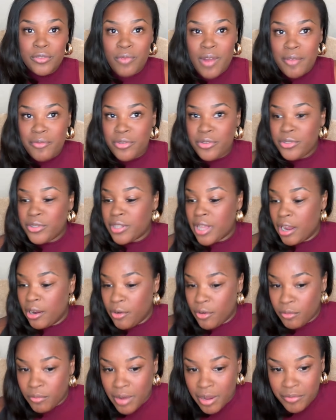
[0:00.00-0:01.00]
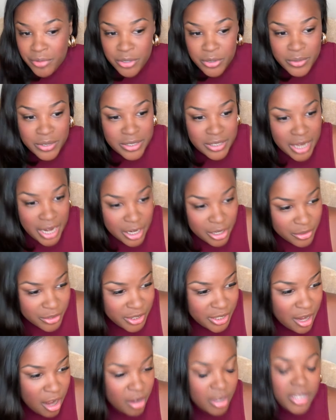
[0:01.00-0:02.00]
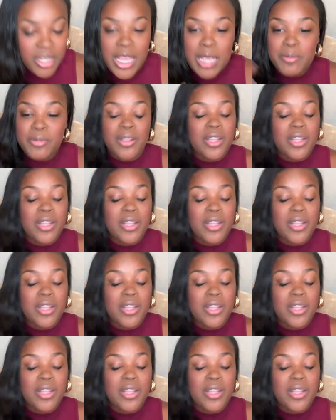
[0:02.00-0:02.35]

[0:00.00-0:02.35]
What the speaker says: revenue cycle, revenue integrity, our claims.